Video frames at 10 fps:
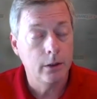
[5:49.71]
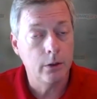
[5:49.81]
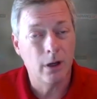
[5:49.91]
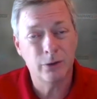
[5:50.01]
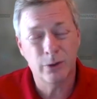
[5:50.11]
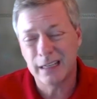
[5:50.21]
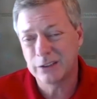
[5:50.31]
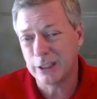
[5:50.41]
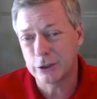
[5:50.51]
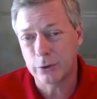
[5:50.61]
You also kind of
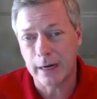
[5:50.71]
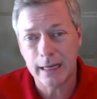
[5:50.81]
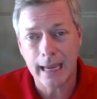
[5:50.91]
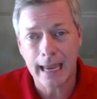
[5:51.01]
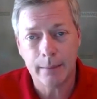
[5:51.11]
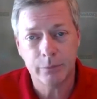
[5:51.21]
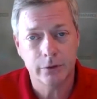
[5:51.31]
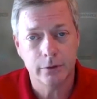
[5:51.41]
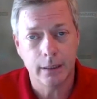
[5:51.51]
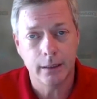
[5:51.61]
see training
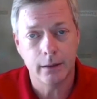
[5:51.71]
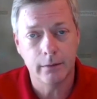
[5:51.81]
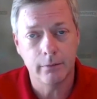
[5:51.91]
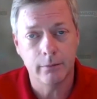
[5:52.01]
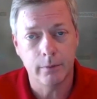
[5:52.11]
gaps, part